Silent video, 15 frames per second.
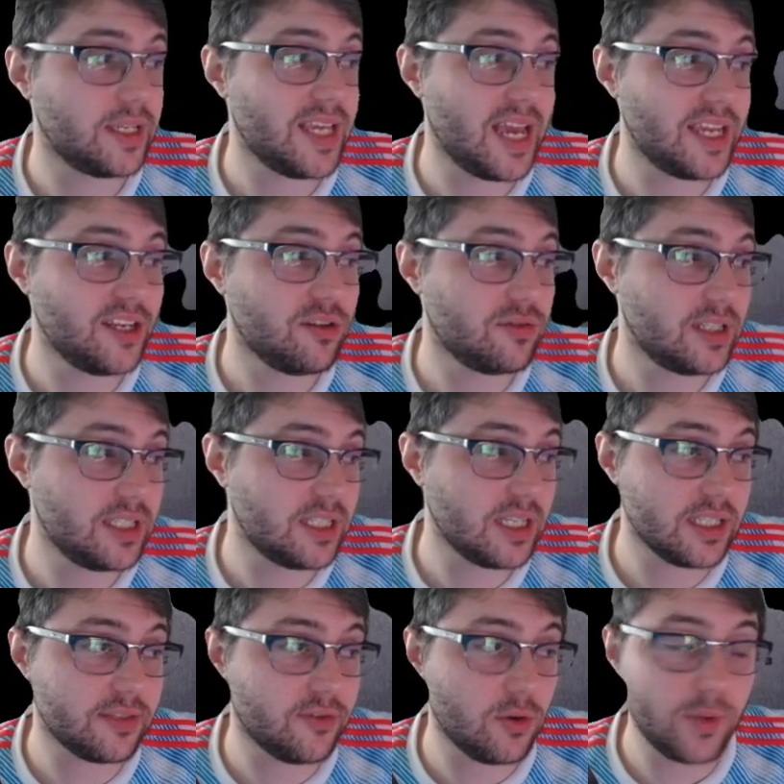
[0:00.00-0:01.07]
yeah, you don't need
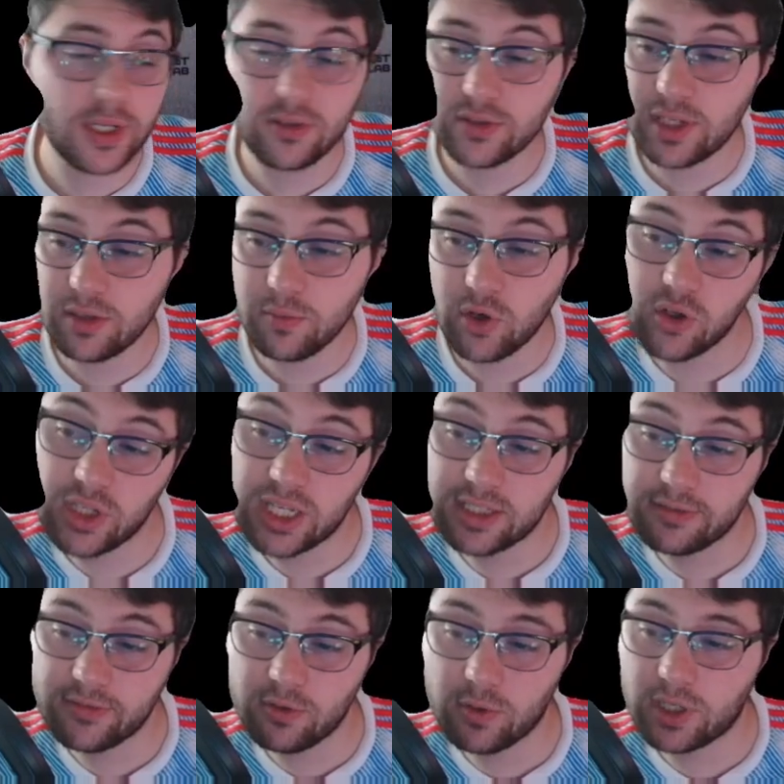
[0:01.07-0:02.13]
DS4 Windows anymore unless
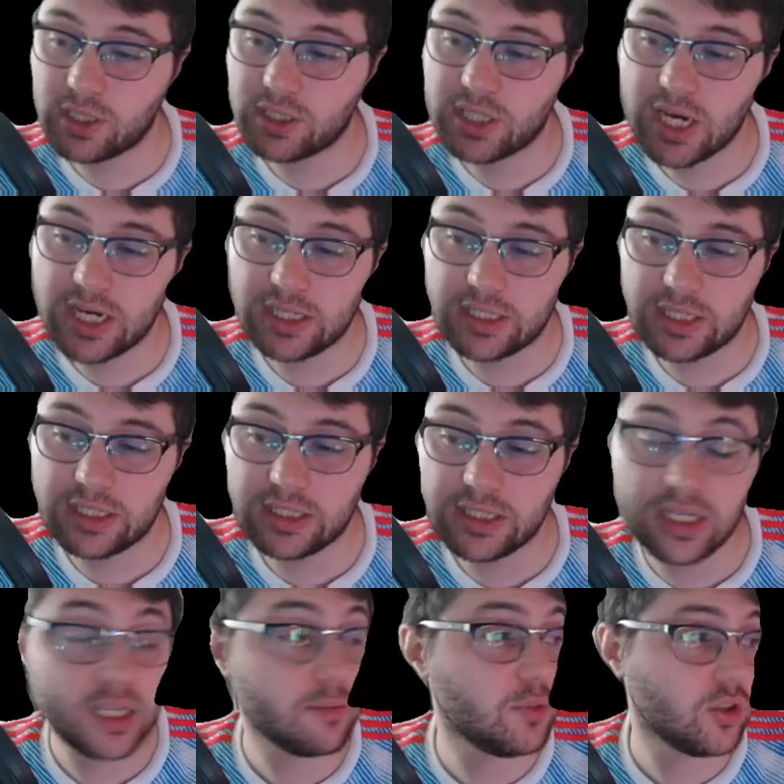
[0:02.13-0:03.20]
if you want to change these
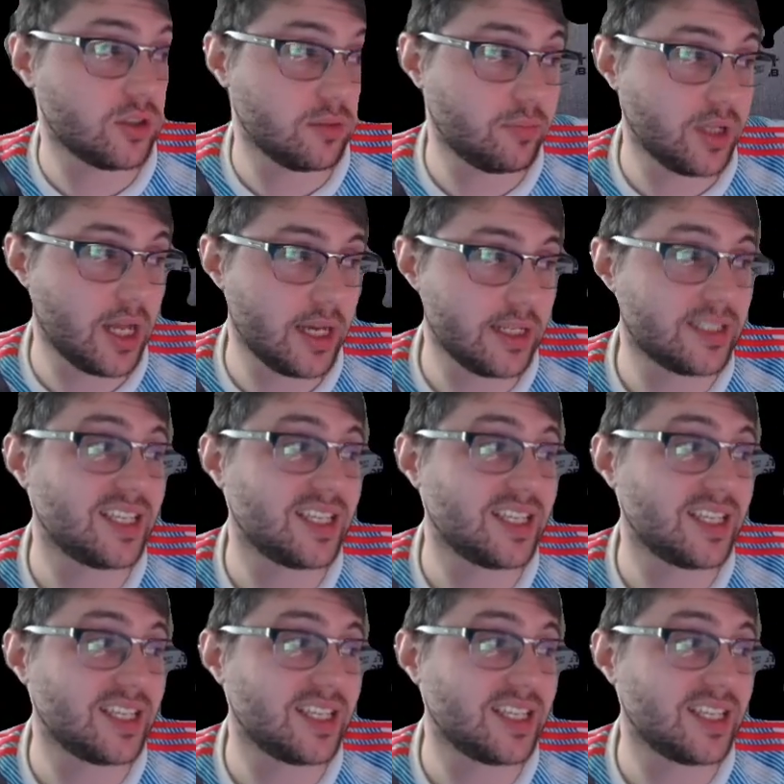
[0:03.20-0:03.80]
stick multipliers,